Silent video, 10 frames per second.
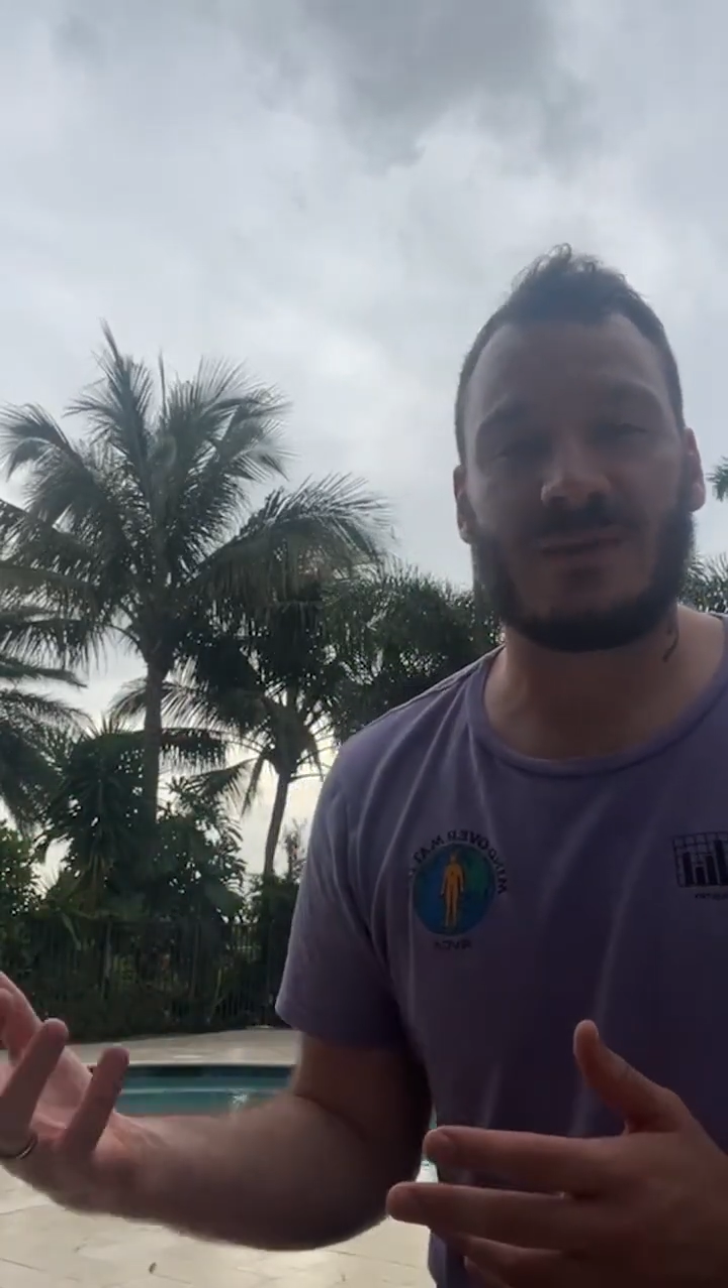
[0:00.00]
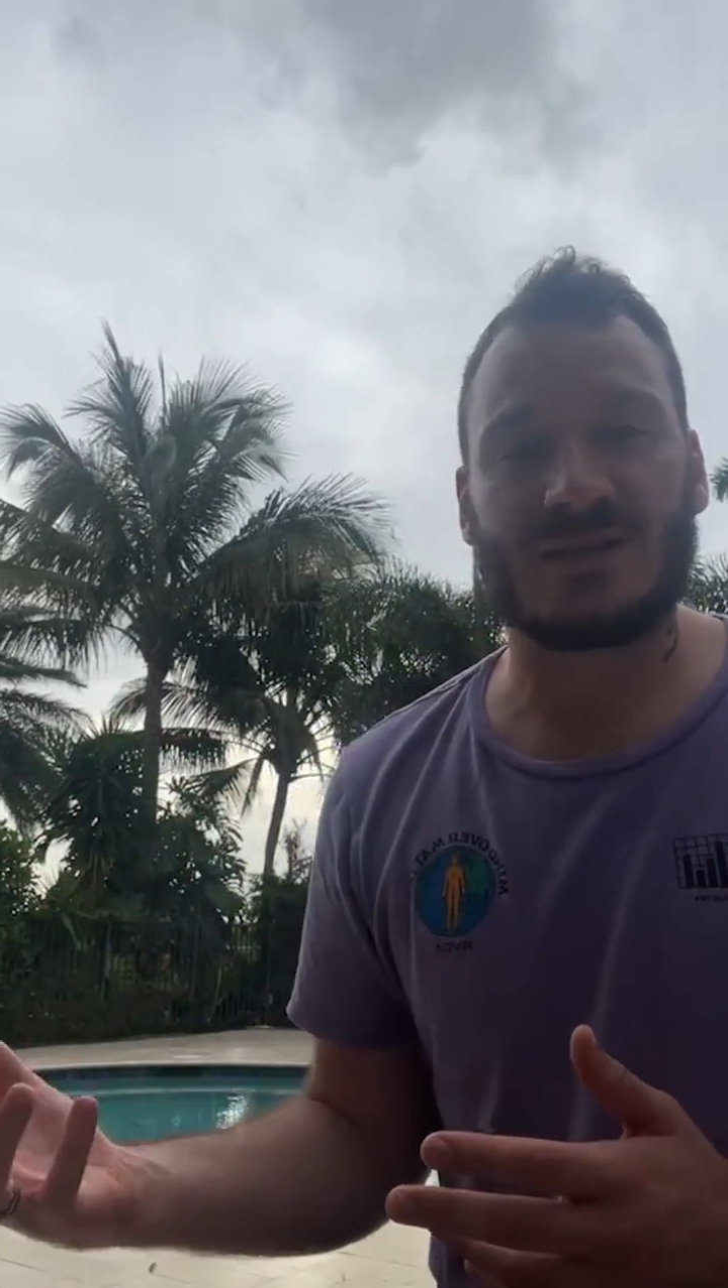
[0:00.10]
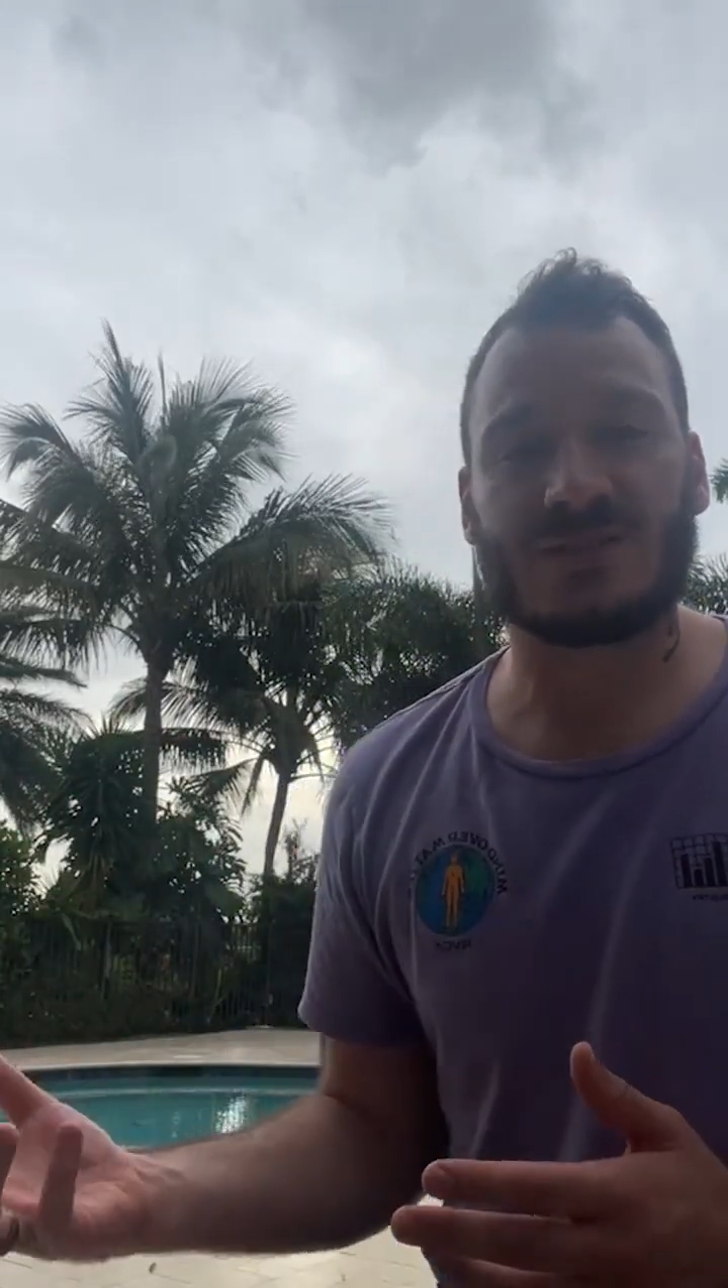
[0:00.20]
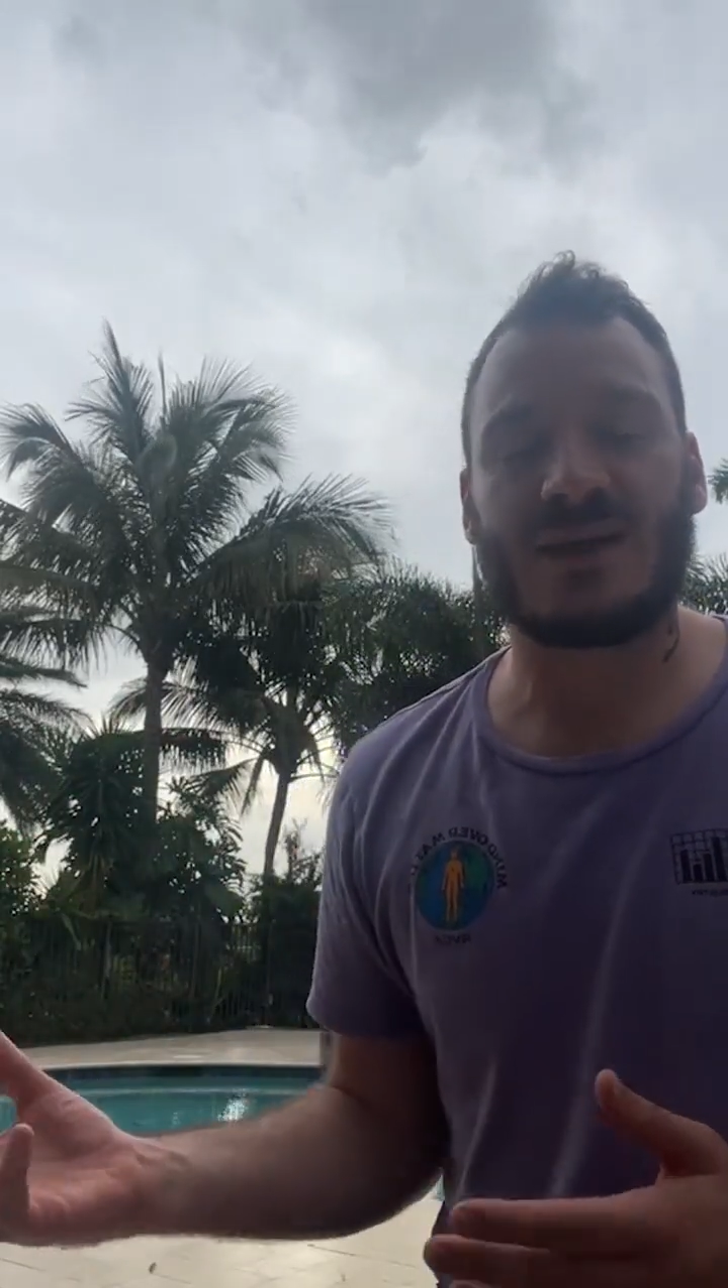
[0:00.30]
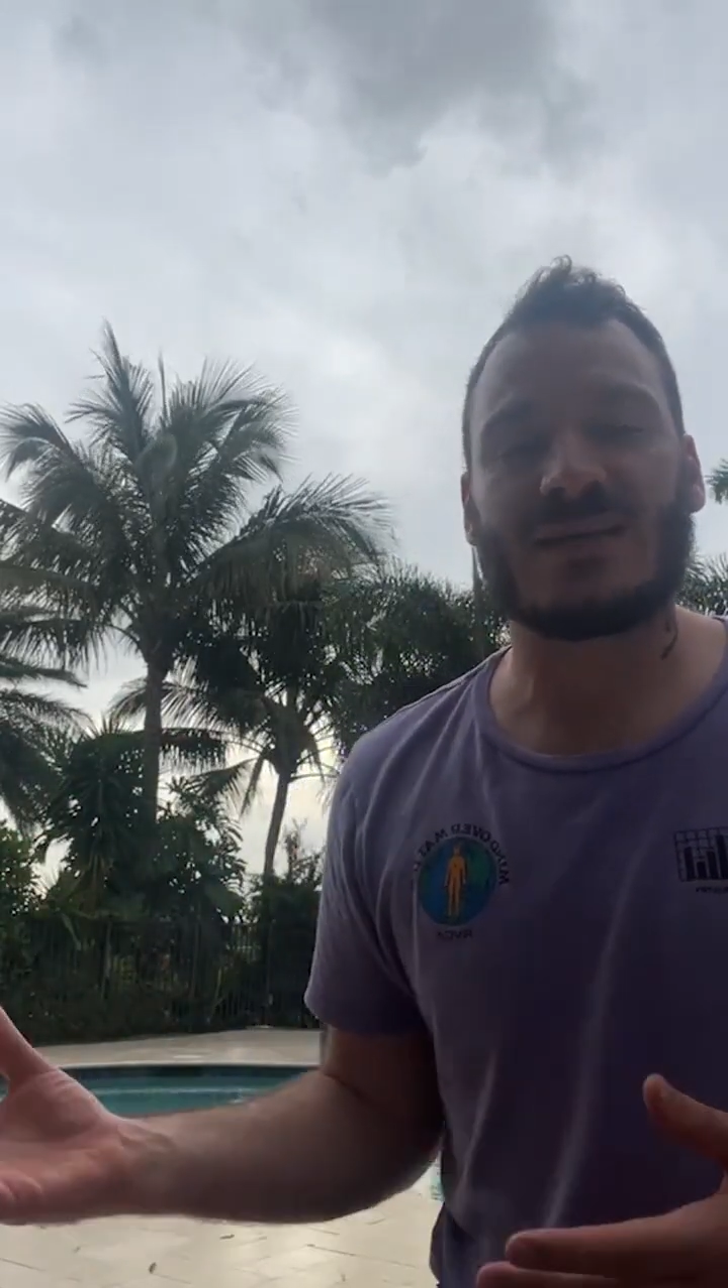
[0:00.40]

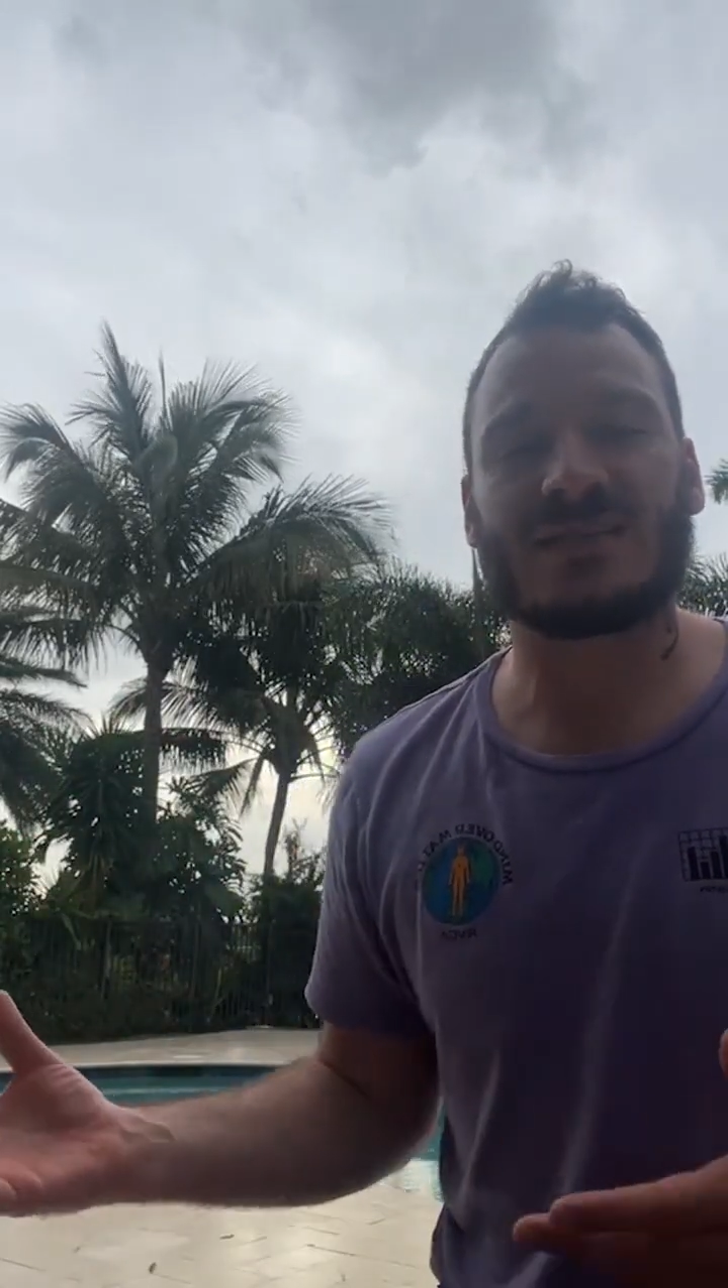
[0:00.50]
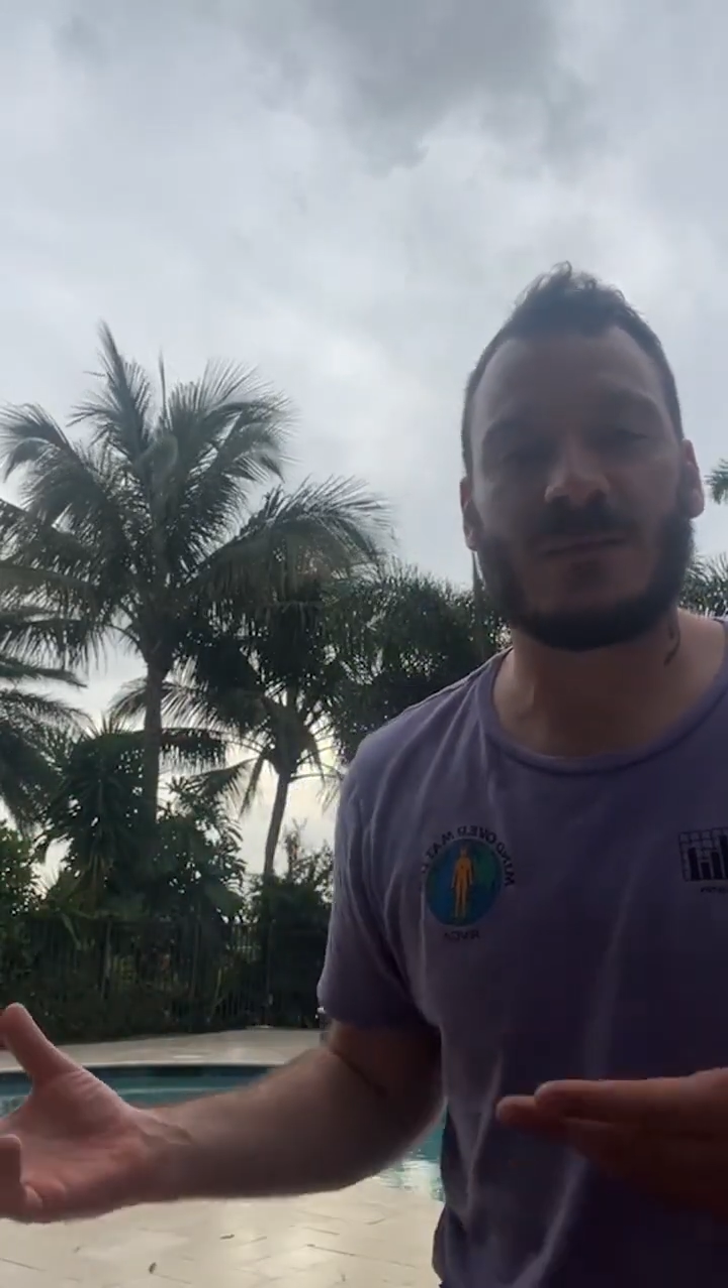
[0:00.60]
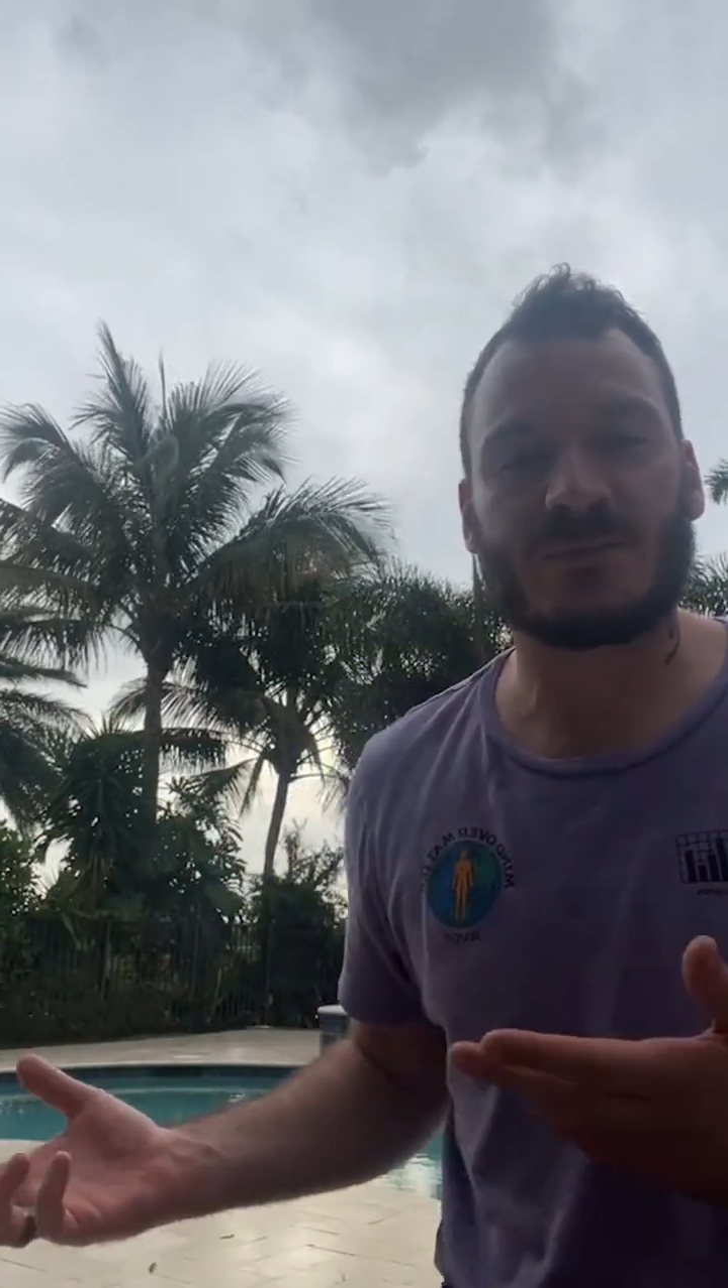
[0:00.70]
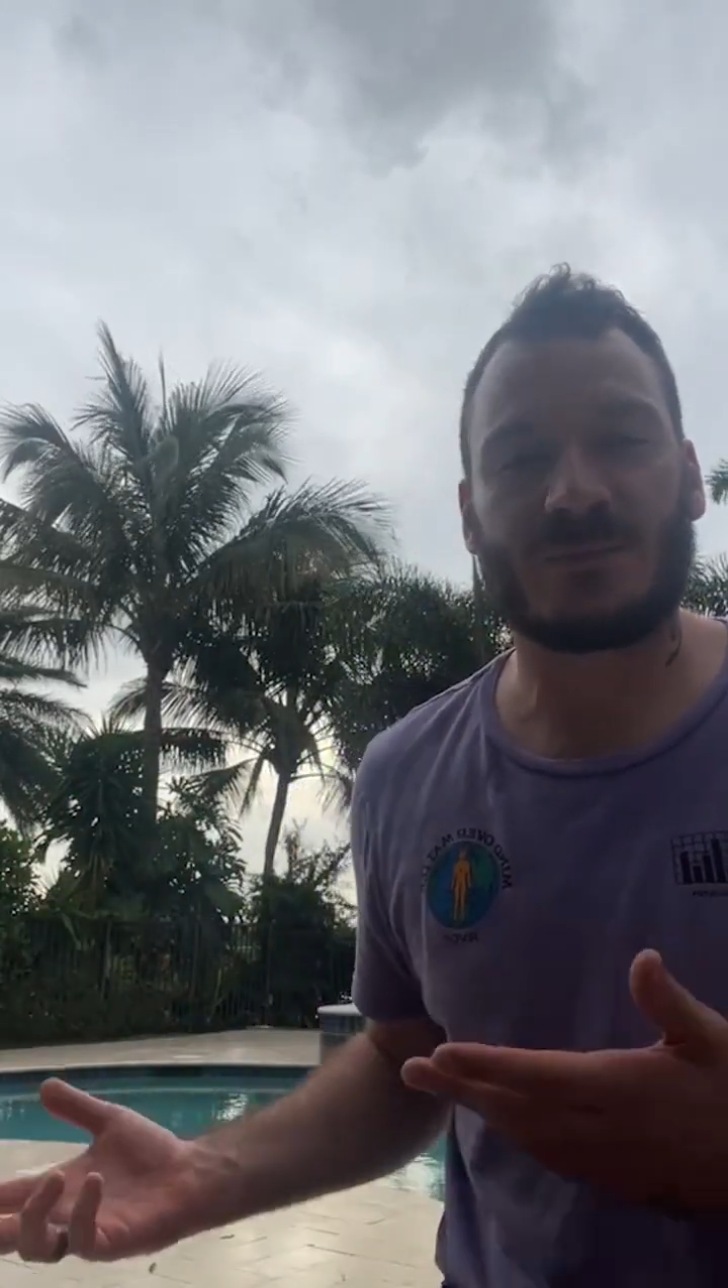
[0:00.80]
away stress,